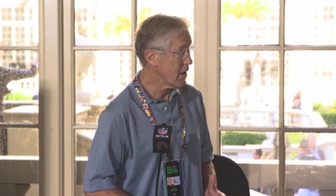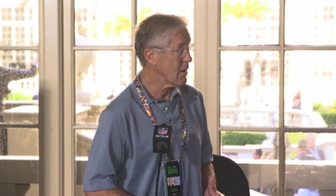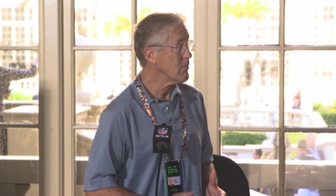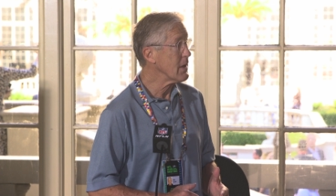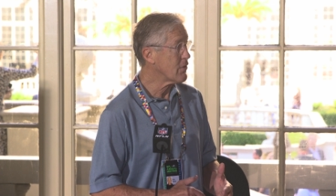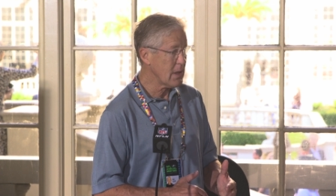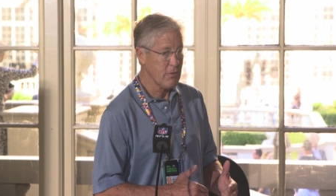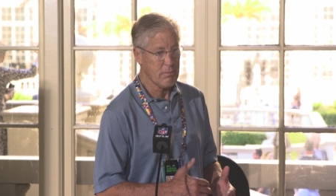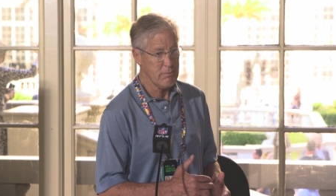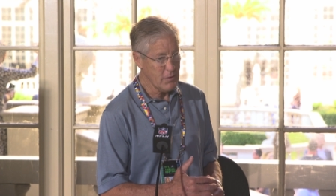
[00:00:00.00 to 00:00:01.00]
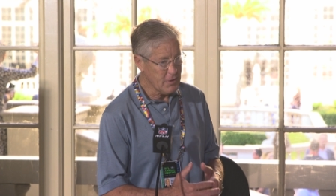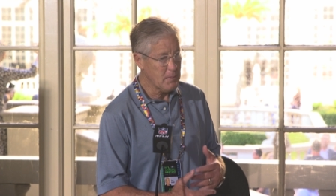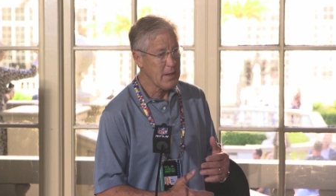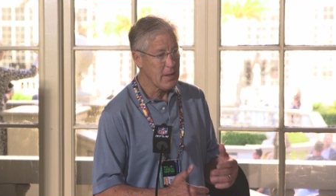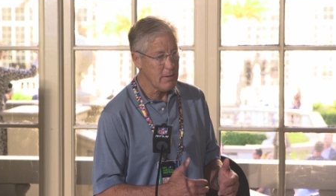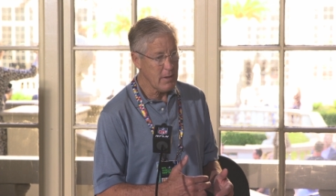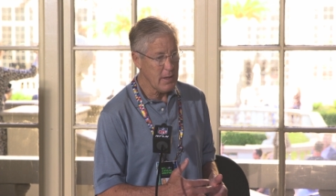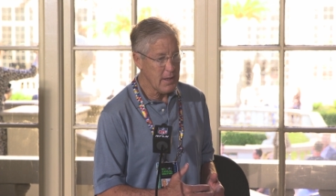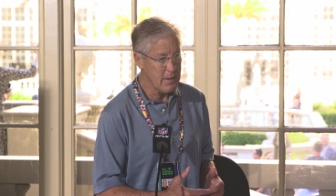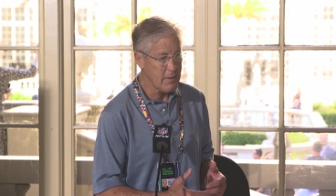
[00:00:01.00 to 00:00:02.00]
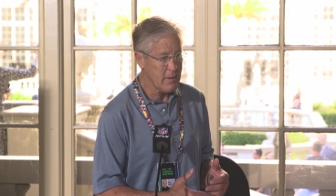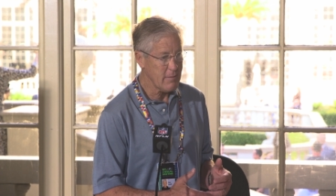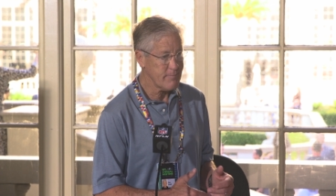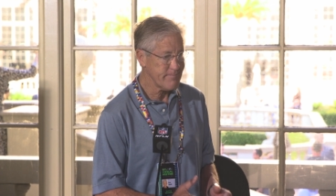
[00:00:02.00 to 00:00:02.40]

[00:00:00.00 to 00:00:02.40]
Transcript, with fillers: him, he's, he's, you know, he's been in, in,